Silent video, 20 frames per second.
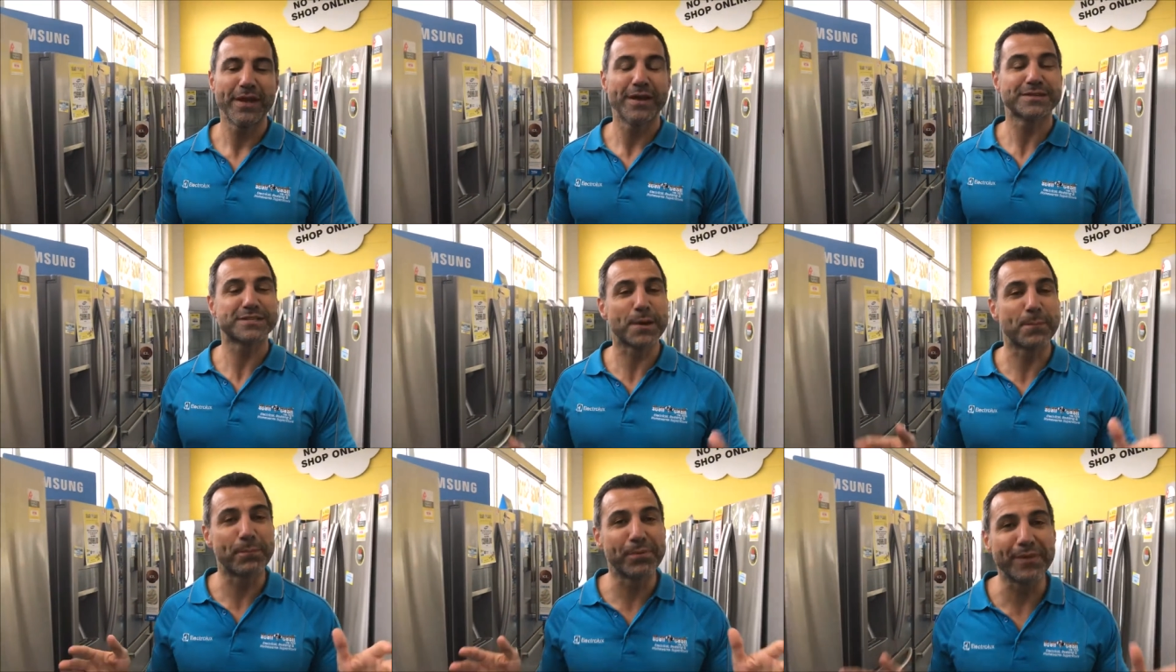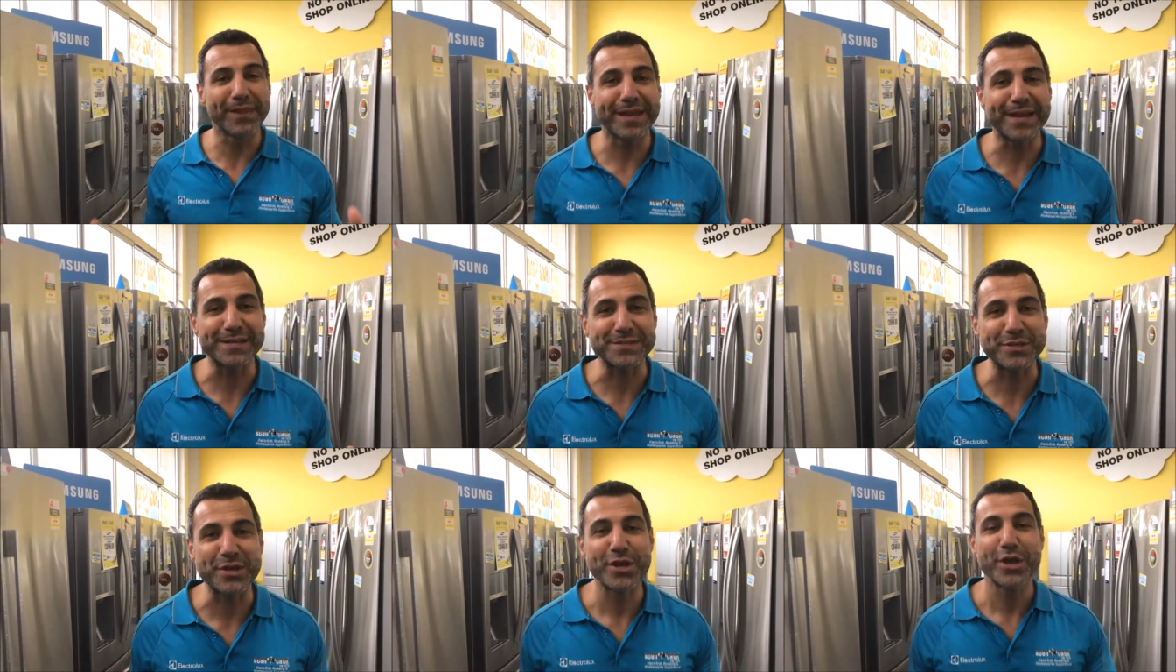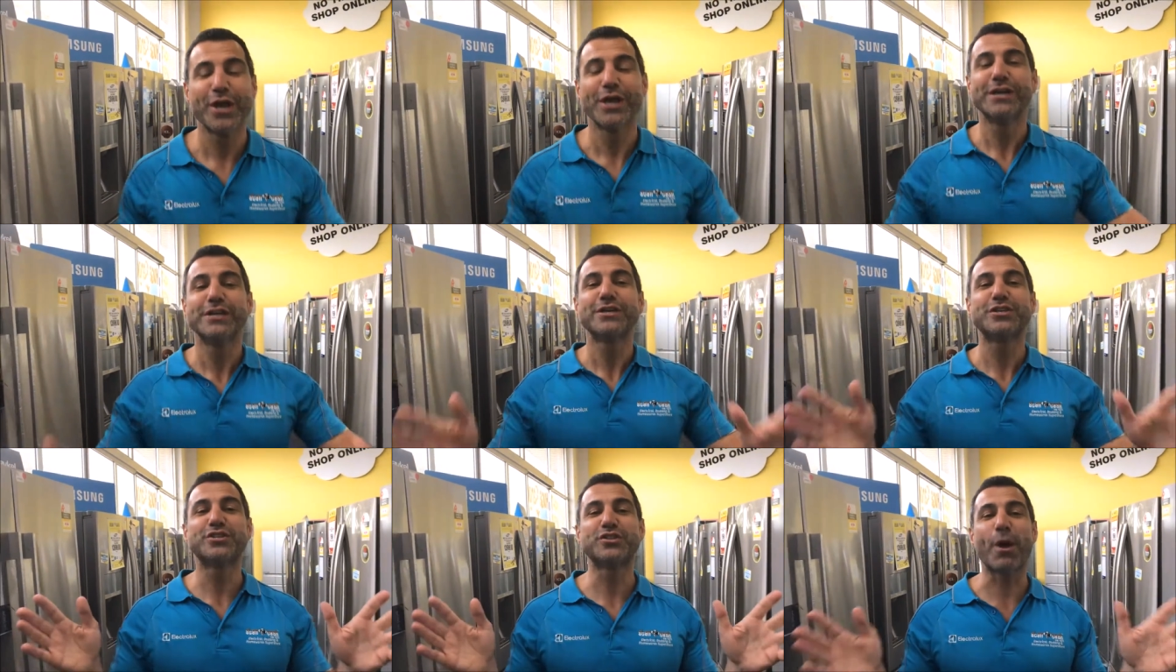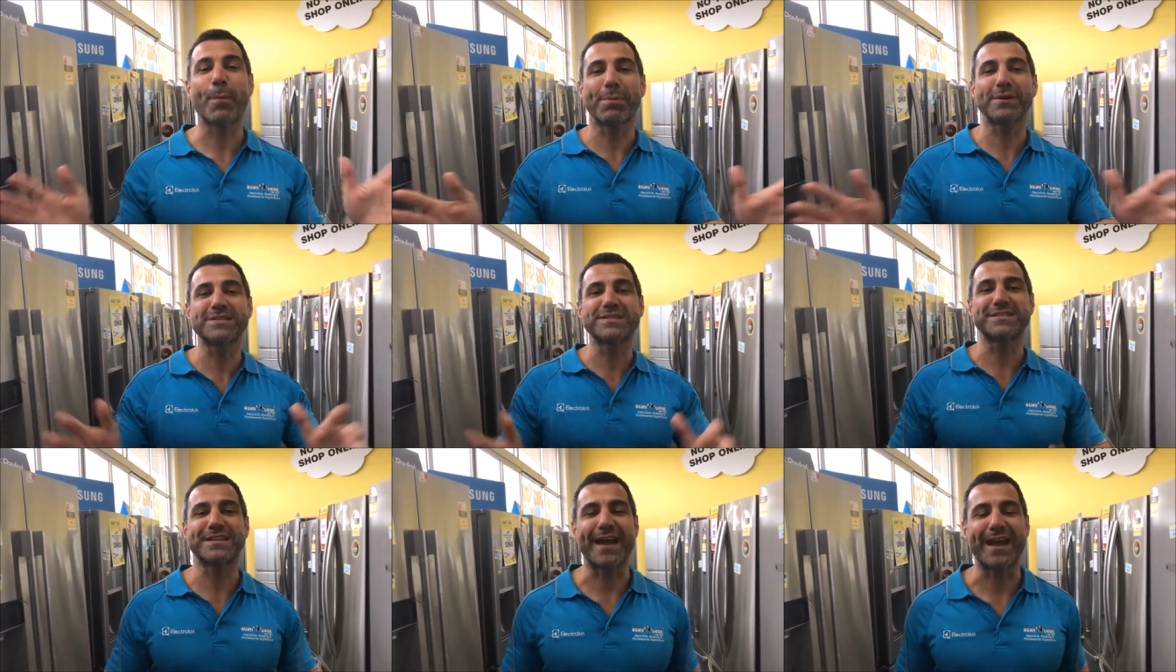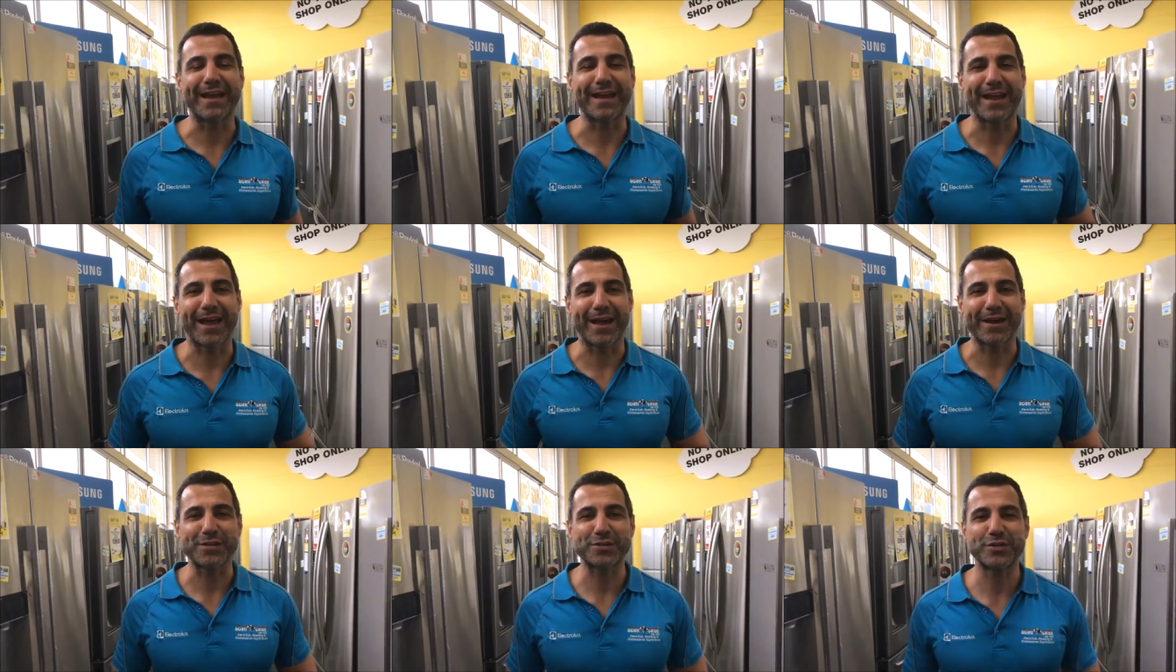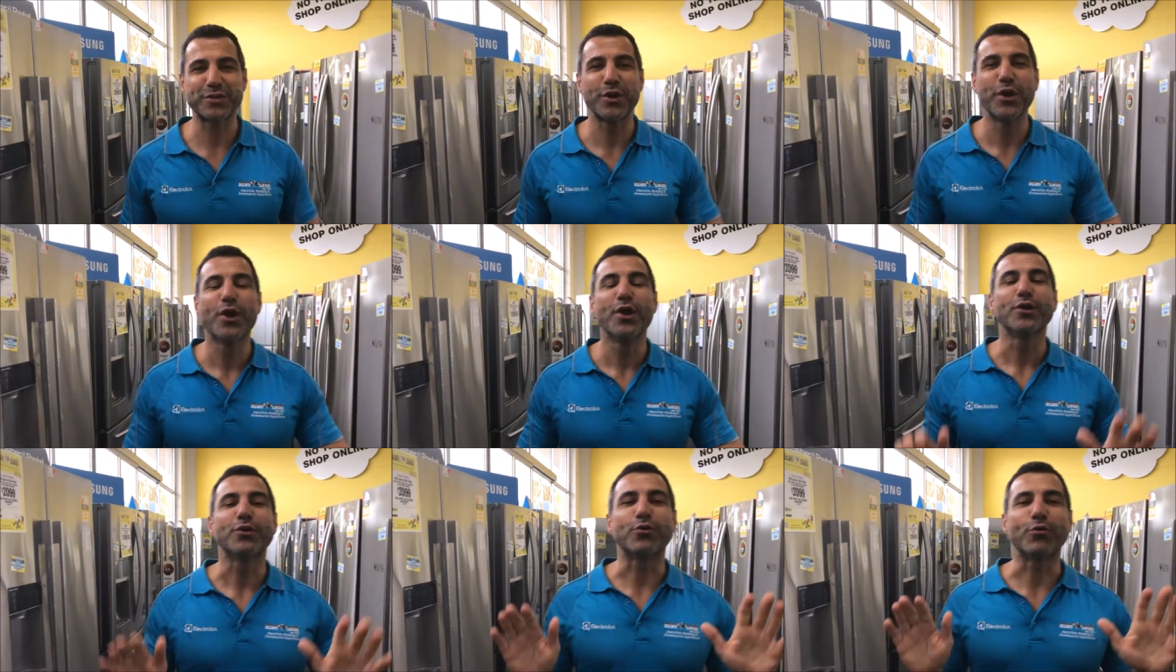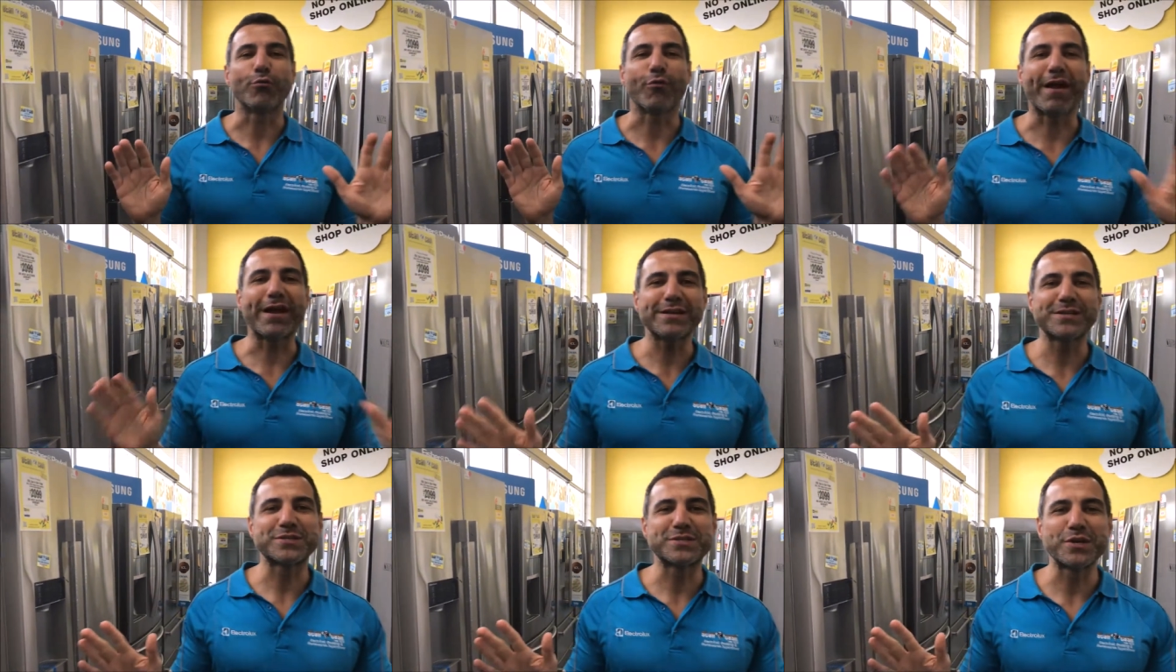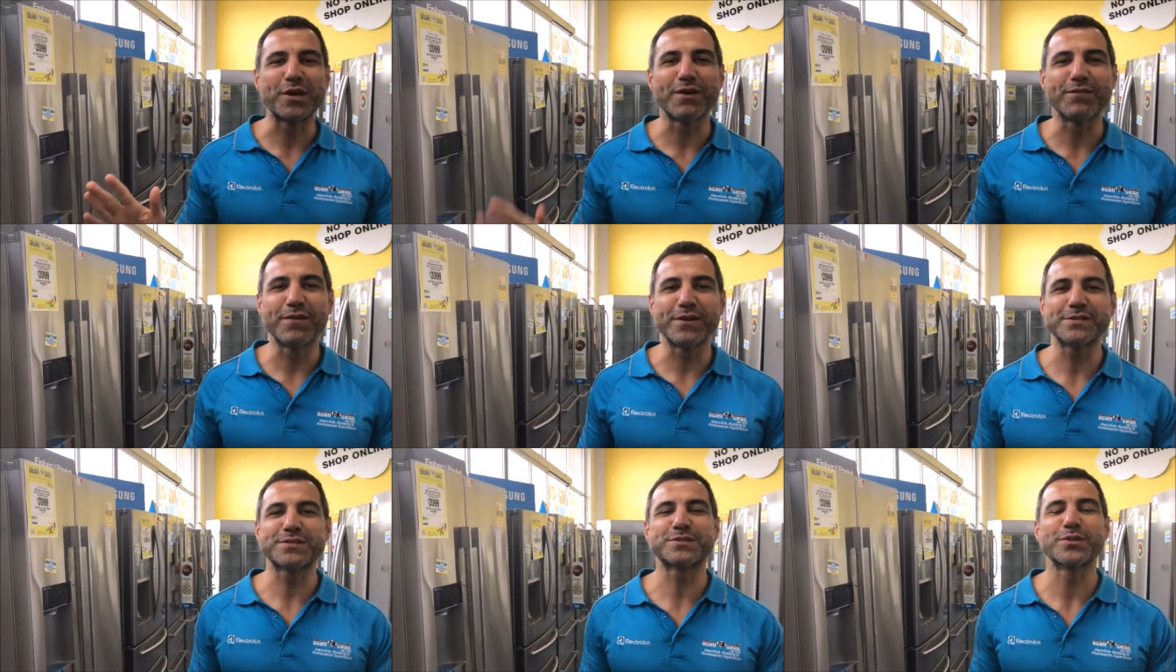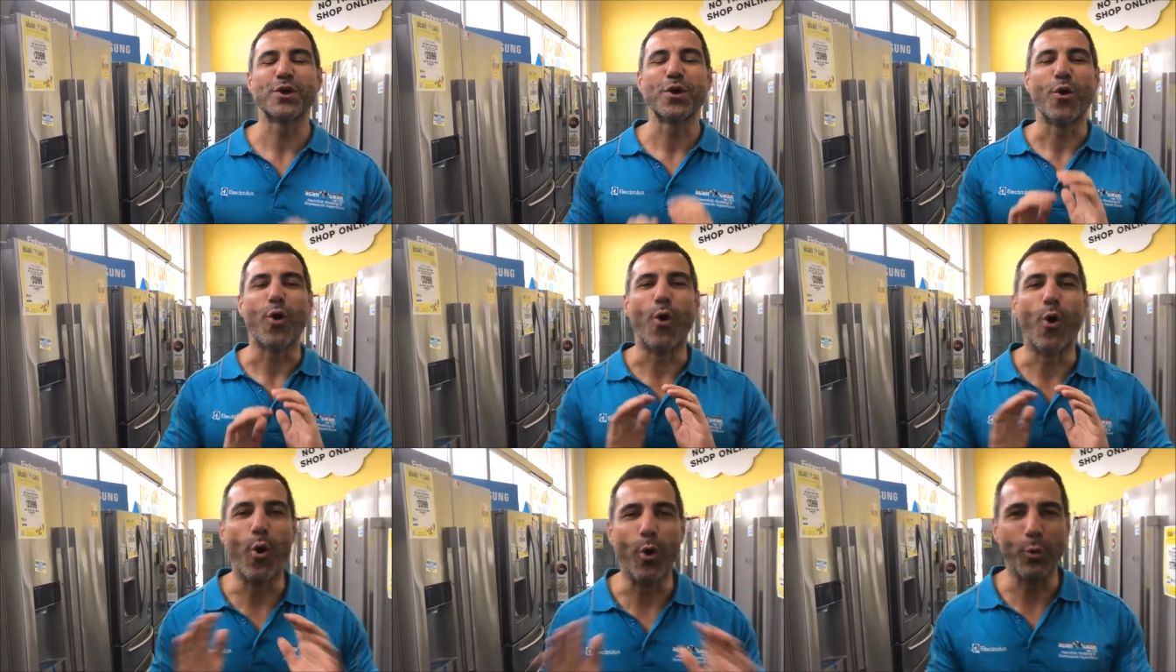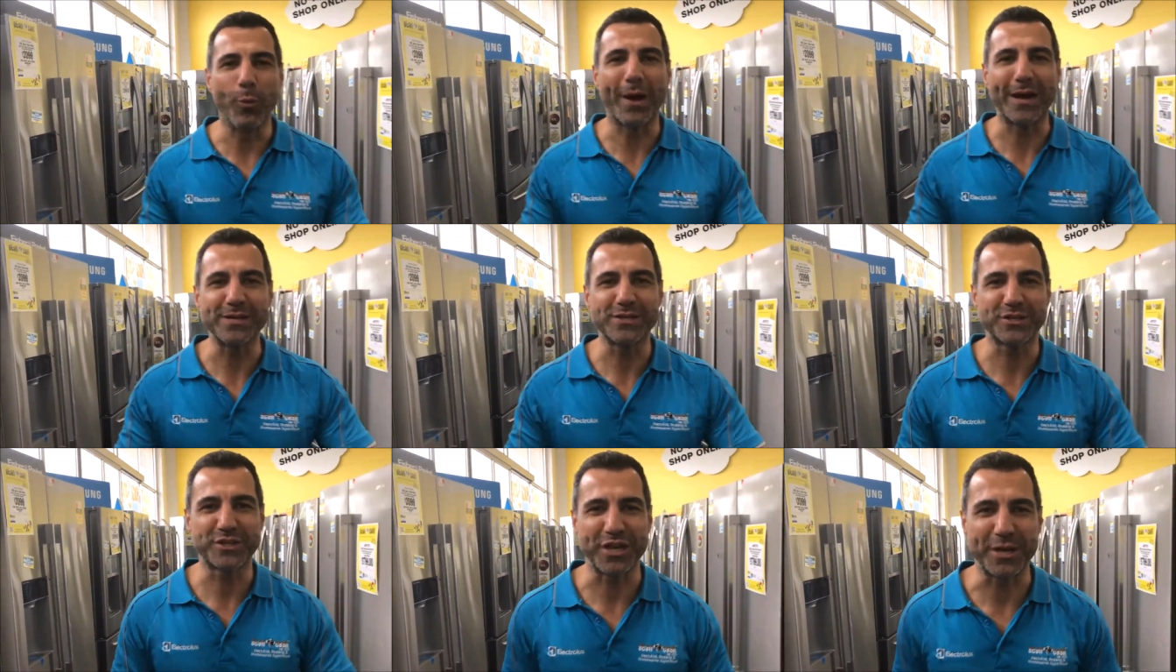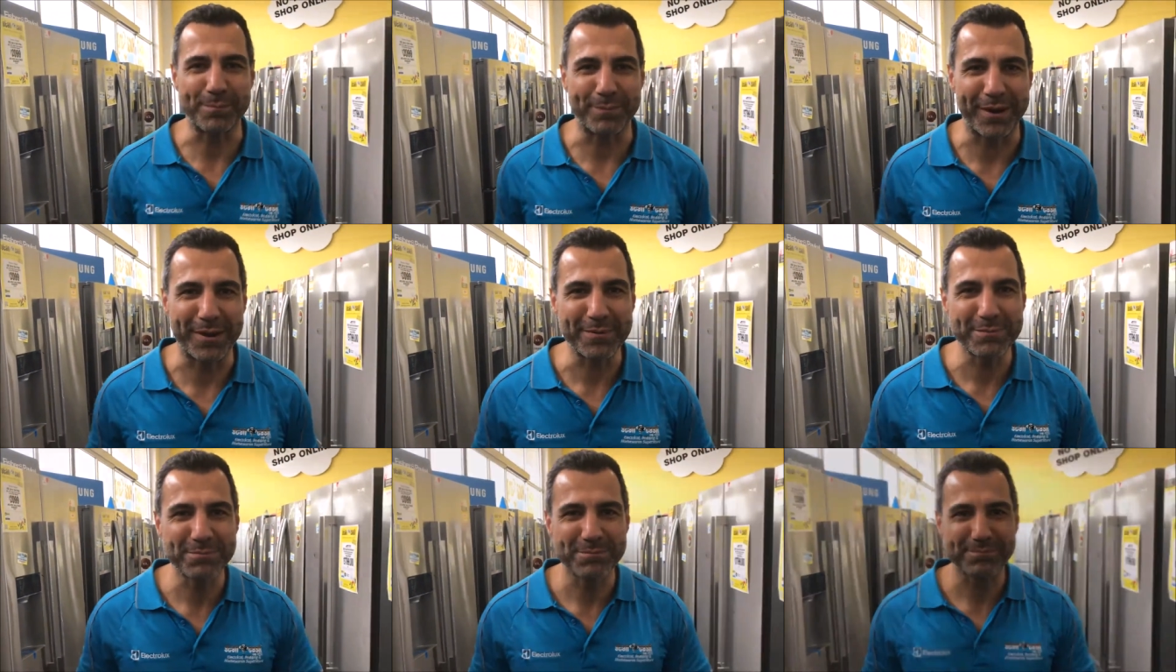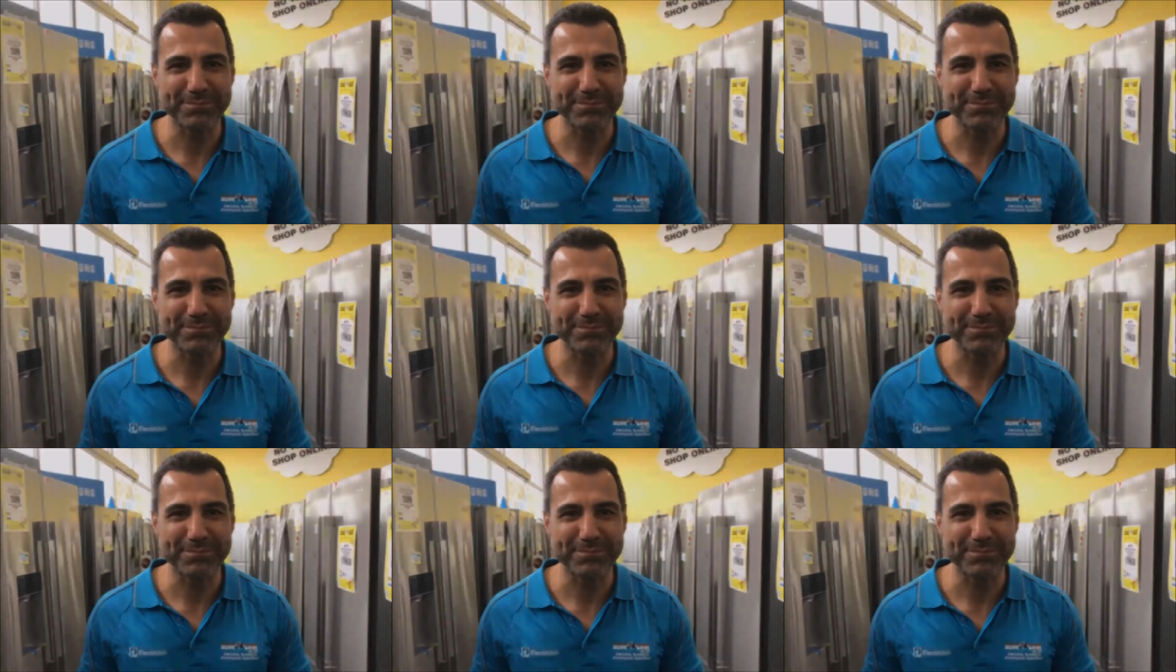So please, shop at Stan Cash. Great service, always cheaper.